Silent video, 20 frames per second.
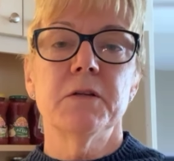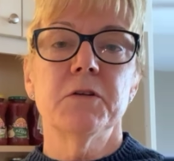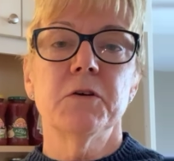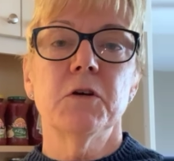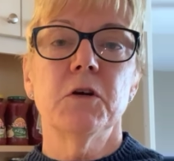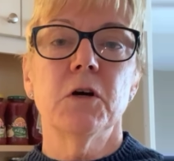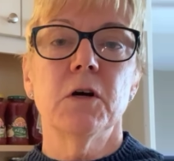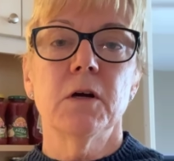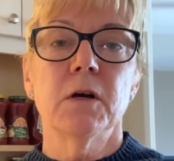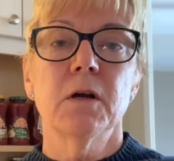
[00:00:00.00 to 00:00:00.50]
to
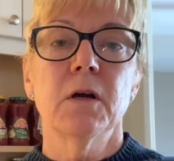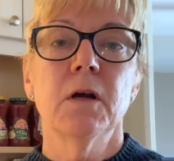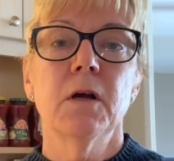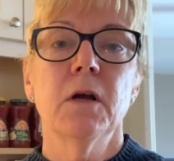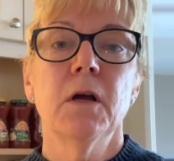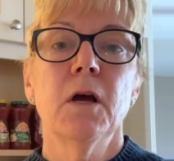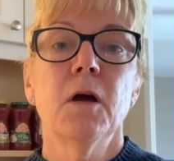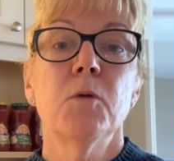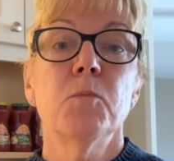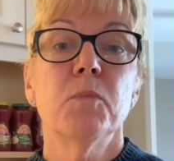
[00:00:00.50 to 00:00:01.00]
cook.
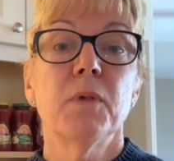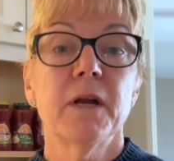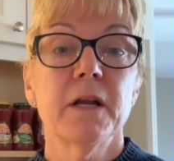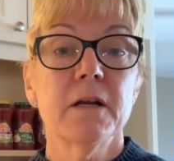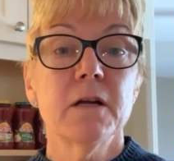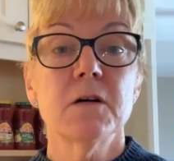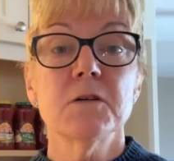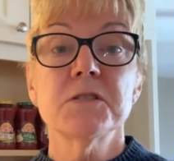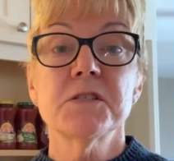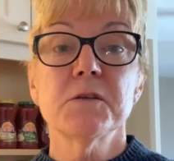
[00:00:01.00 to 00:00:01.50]
But
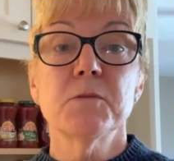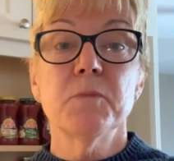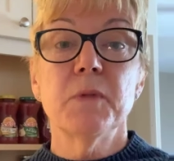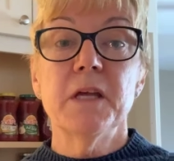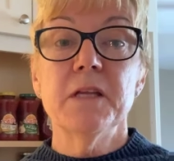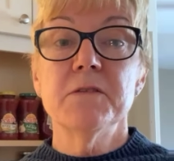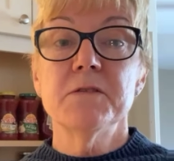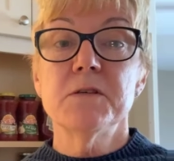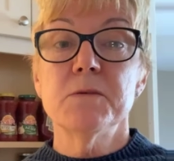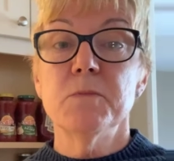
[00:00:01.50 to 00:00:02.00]
it also
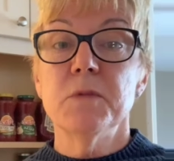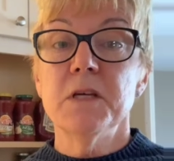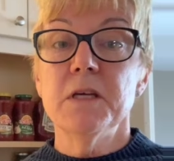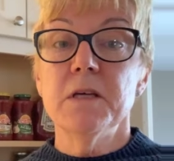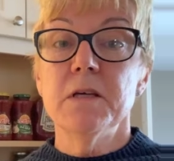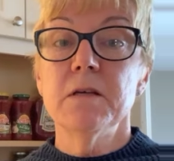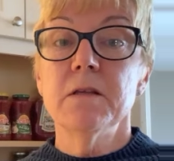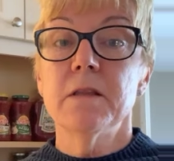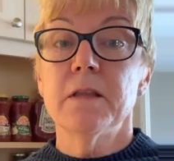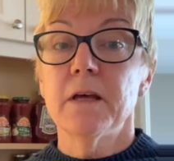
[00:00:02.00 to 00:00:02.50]
meant to
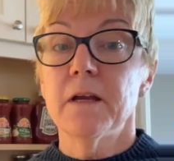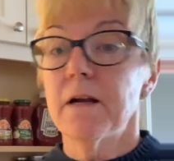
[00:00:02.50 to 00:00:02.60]
me that